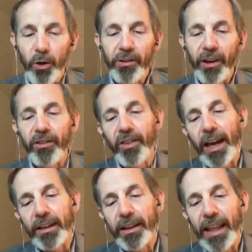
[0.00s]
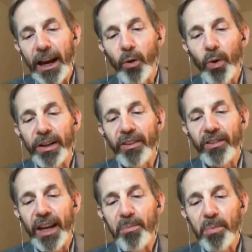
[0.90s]
shows us that they are one and
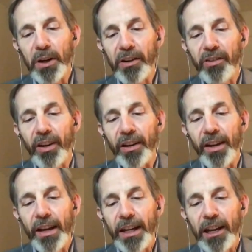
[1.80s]
the same person.